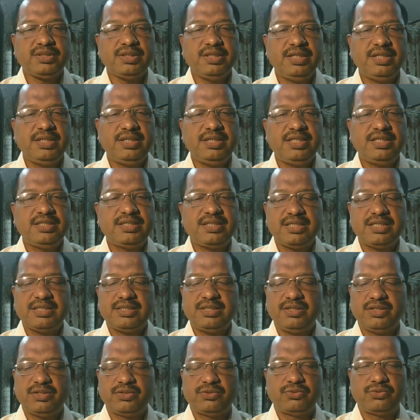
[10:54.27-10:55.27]
In this case,
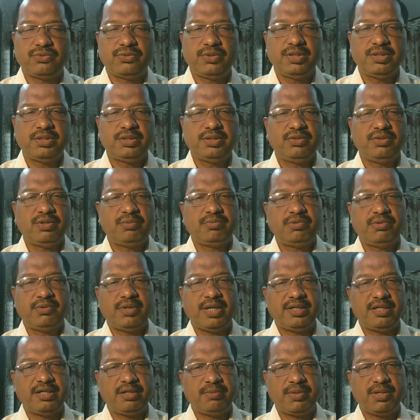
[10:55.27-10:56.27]
dear students, you have to
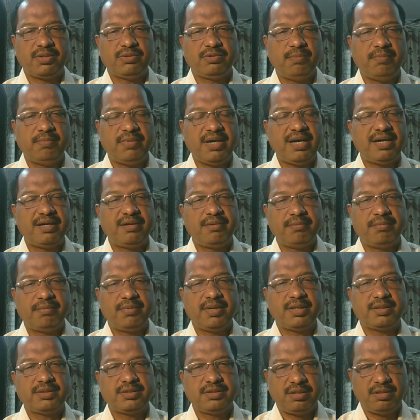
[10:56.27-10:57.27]
write about the bad
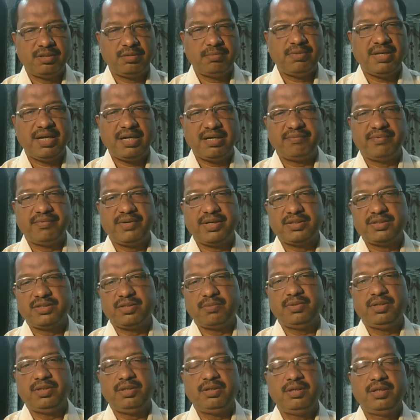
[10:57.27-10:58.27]
impacts or the bad effects
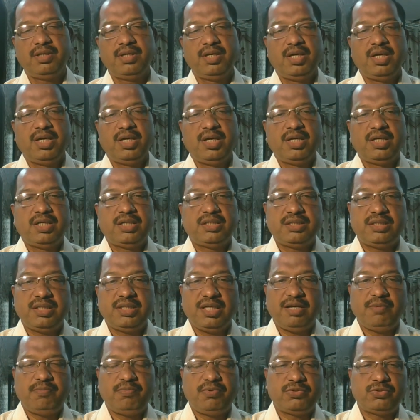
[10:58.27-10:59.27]
of the
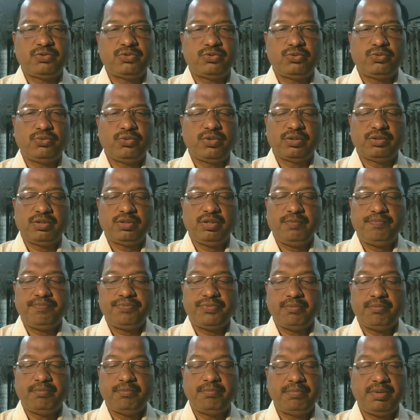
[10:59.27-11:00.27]
cell phones to your the
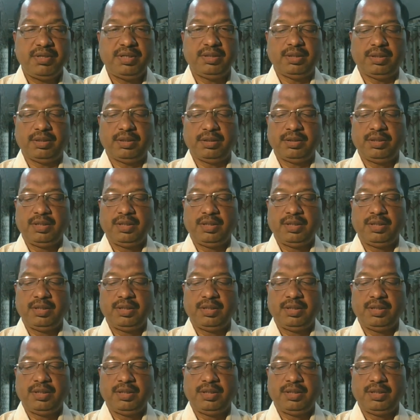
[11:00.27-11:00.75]
brother.